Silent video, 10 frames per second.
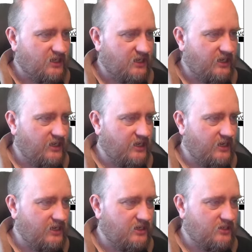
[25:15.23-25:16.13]

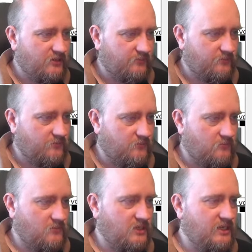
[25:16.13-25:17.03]
And
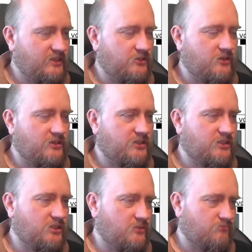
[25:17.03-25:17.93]
let's
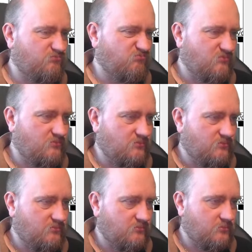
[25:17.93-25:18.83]
just
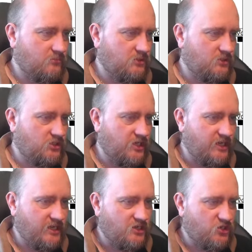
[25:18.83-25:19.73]

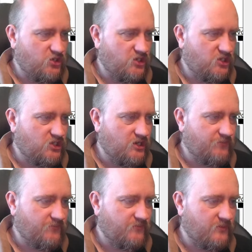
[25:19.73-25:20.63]
change.
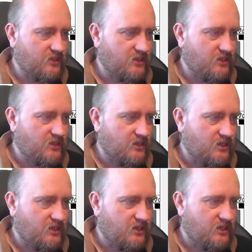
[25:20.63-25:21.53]

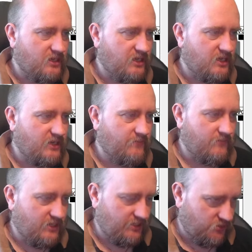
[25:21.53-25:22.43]
Yeah,
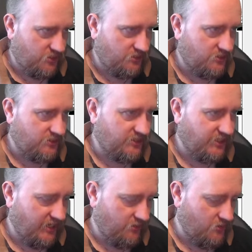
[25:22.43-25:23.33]
let's change the
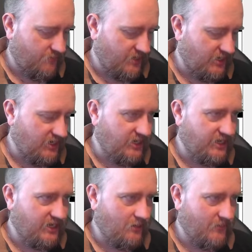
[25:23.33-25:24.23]
strength up a
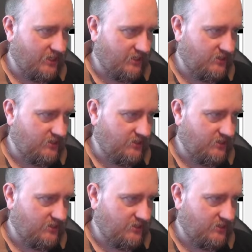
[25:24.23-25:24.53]
little bit.